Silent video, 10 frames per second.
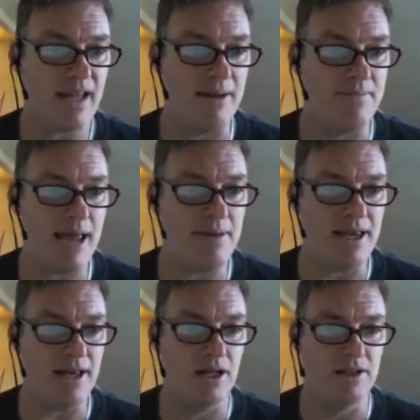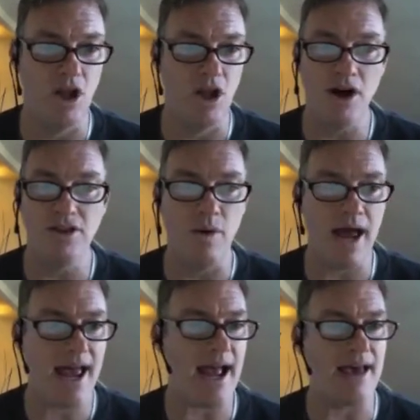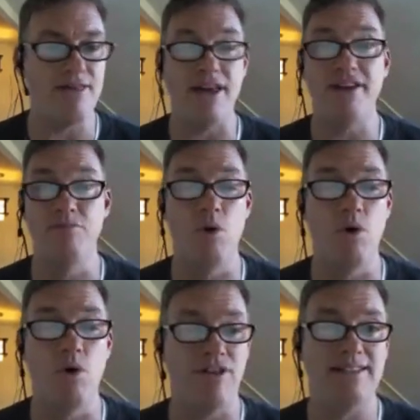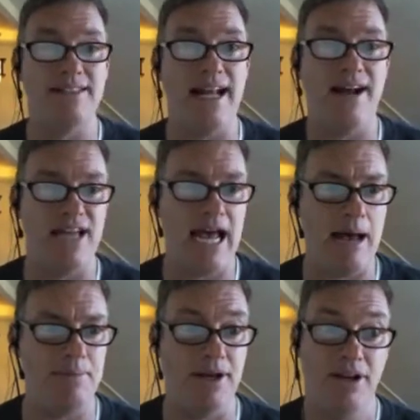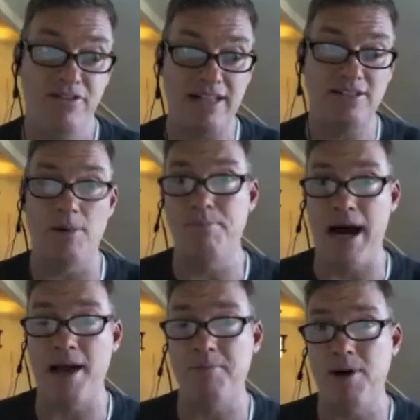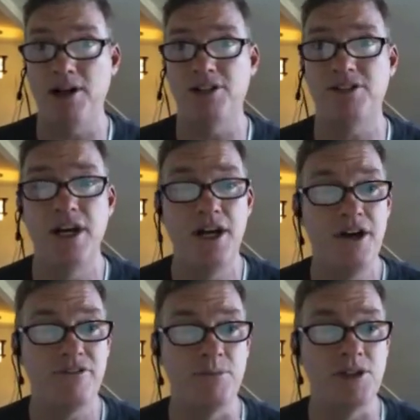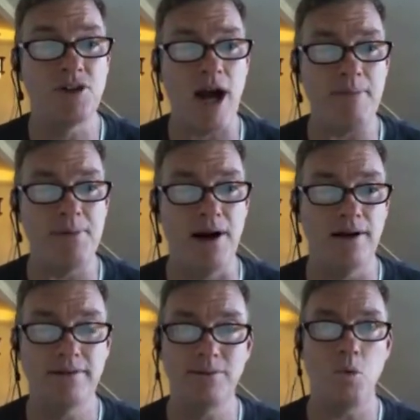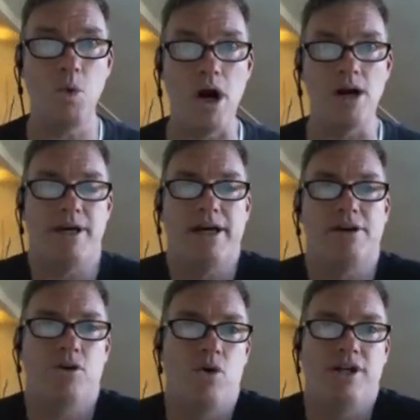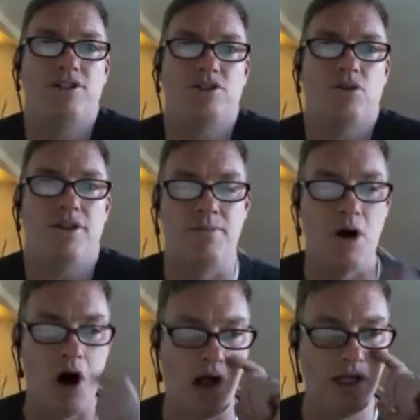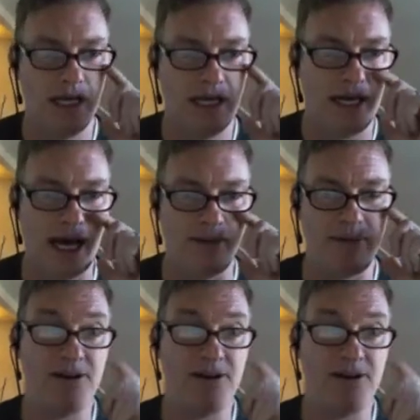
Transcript: And maybe along the way, I think of more things that have to happen. If I start buying parts from the scrapyard, where am I going to store them all?